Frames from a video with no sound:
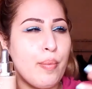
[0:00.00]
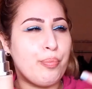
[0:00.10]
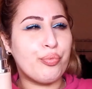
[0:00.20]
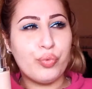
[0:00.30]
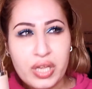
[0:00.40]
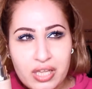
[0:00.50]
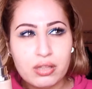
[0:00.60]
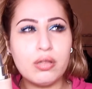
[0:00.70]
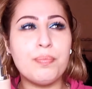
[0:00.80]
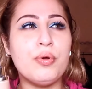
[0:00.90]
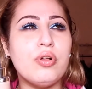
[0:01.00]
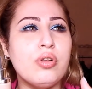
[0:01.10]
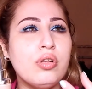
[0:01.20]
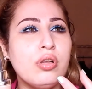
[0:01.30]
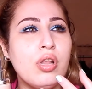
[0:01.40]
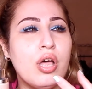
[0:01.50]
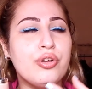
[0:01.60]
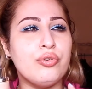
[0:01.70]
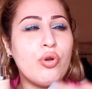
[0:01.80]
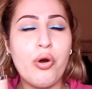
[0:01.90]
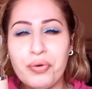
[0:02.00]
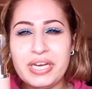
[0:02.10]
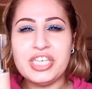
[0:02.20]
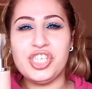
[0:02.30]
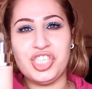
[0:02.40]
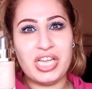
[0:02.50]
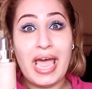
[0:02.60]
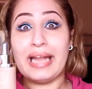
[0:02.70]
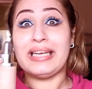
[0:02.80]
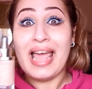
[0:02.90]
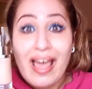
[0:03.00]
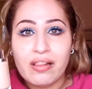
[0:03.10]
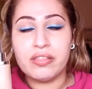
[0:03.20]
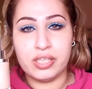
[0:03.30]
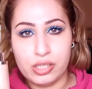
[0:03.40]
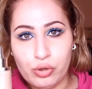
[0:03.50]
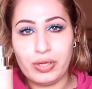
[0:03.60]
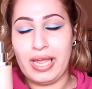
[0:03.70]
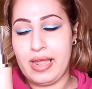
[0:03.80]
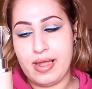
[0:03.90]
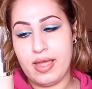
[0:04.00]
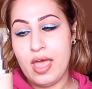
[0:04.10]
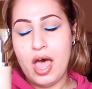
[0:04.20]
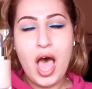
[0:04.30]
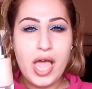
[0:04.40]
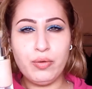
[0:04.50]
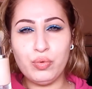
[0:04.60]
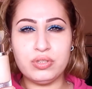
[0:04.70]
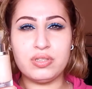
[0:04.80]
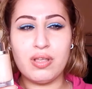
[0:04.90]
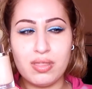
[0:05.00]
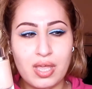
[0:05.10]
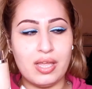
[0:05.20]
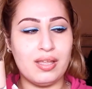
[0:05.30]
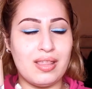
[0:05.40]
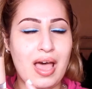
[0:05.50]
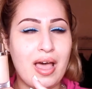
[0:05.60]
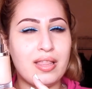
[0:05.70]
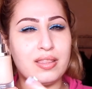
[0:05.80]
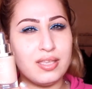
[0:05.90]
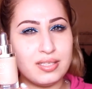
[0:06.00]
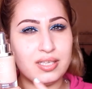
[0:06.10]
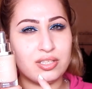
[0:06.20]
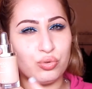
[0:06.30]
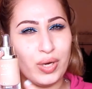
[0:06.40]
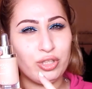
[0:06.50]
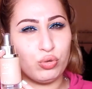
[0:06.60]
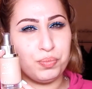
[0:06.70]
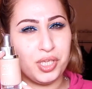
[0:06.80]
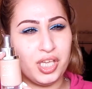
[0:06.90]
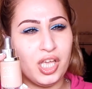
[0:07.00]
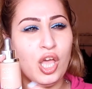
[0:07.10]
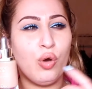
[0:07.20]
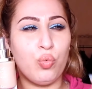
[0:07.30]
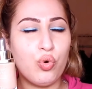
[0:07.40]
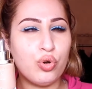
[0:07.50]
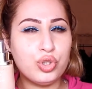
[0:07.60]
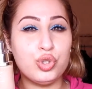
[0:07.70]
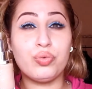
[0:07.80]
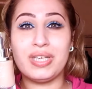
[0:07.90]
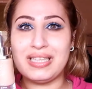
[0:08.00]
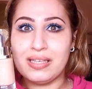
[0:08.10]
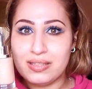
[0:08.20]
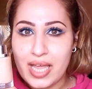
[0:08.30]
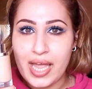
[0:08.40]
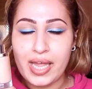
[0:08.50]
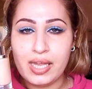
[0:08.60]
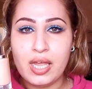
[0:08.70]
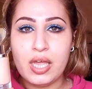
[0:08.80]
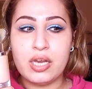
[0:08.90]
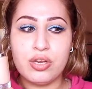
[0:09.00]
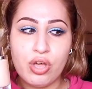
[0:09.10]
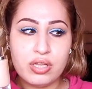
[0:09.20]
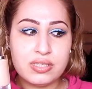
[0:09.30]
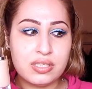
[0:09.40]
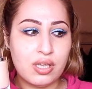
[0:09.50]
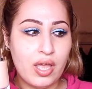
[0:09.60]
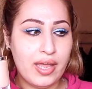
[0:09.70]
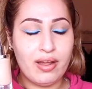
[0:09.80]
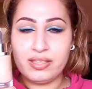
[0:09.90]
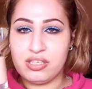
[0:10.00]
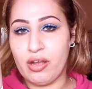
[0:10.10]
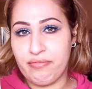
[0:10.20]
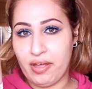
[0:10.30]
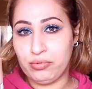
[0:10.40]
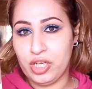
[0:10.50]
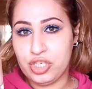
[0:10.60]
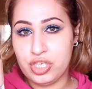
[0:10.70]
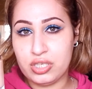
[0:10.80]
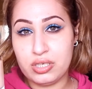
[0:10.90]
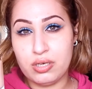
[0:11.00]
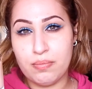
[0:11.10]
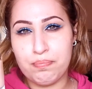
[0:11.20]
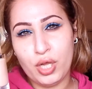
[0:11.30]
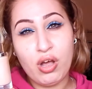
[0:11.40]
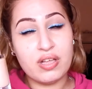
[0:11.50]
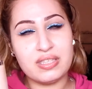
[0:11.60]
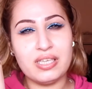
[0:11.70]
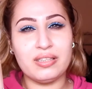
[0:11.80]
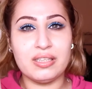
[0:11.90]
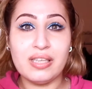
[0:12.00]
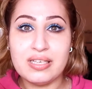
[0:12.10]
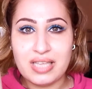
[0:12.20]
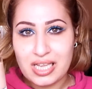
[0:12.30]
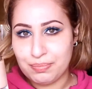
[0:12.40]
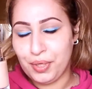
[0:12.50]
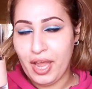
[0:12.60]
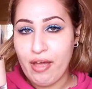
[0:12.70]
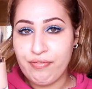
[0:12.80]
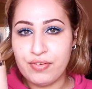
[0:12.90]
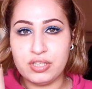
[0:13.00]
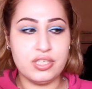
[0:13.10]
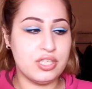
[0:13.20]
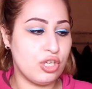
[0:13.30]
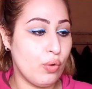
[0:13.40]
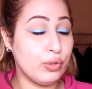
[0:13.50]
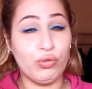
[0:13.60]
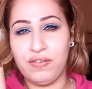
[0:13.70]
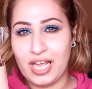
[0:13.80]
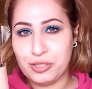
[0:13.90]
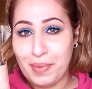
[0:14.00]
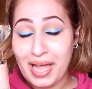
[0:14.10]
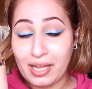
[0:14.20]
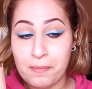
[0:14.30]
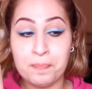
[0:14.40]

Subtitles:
breathable, nourished and healthy looking. I would think that this is great to be worn during the day, not a nighttime foundation, because it contains SPF. It is going to flashback,